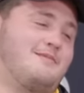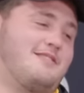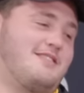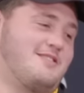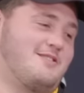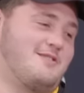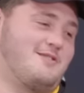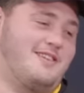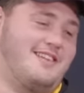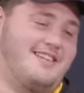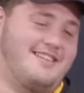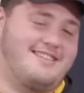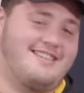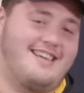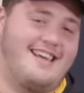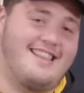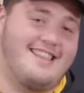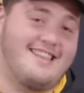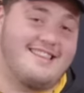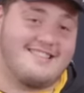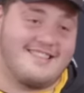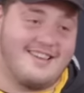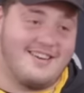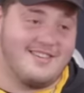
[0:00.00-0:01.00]
Um, just want to say
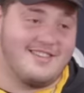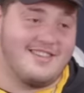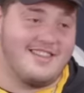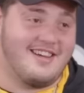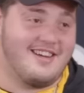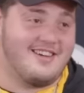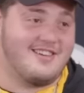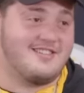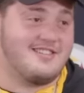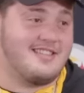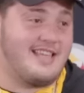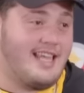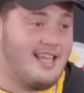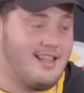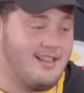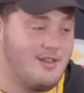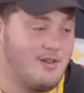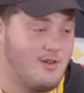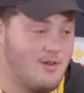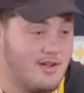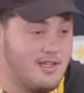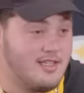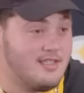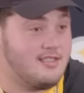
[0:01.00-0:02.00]
this out there:
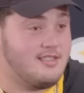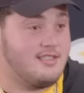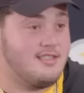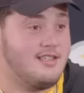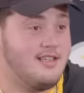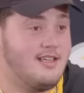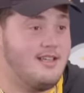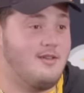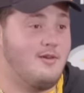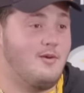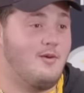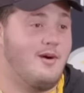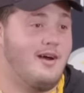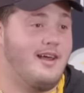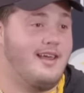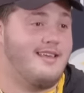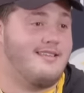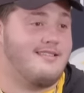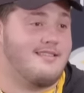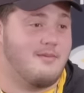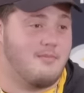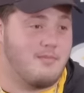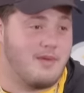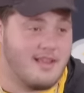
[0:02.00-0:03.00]
Saint Louis in Hawaii
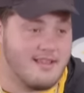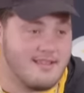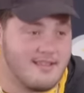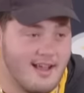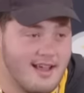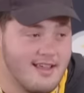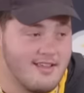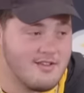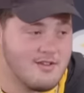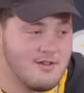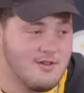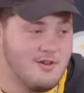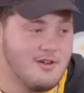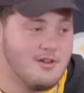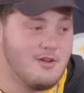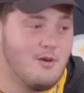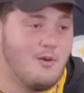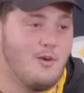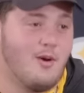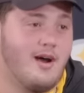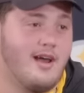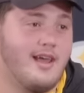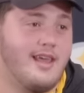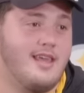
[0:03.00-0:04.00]
is the best high school in
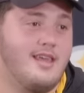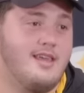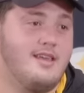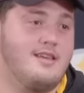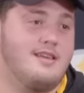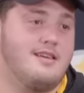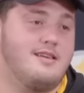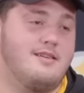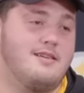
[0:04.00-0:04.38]
Hawaii.